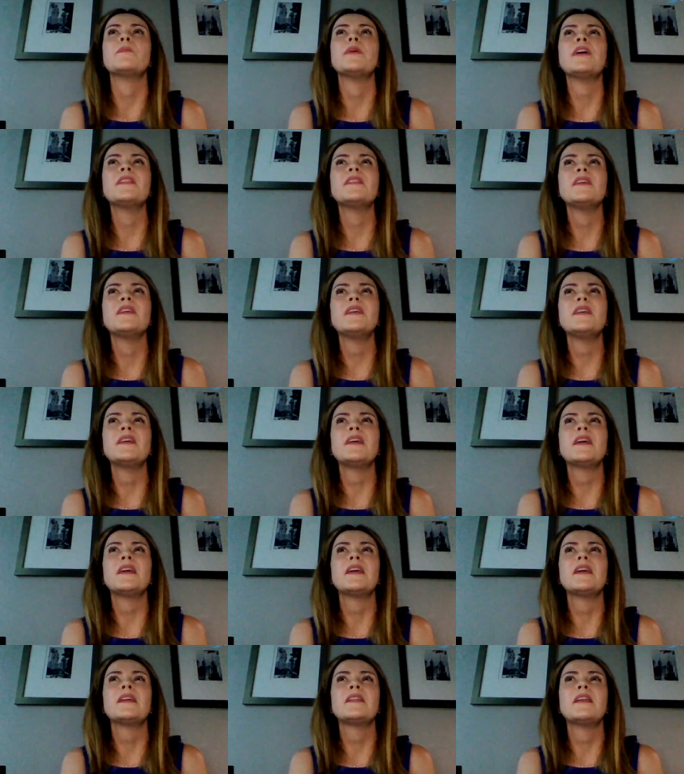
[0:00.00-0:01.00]

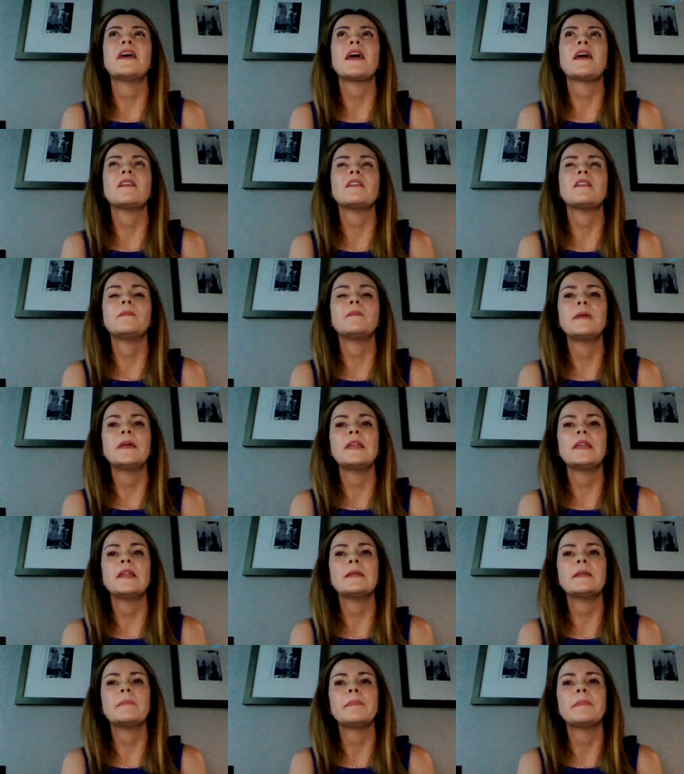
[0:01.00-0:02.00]
Brandi, it has been
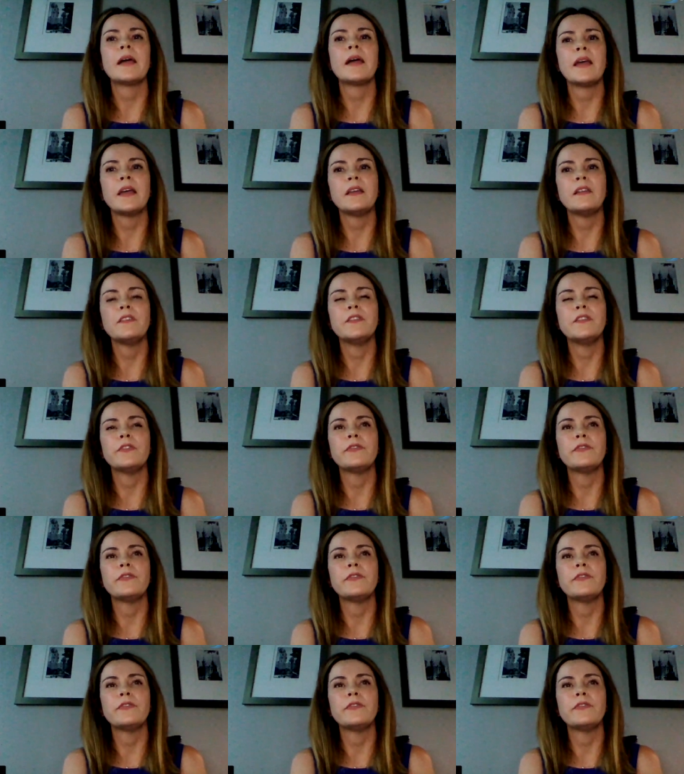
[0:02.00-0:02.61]
in place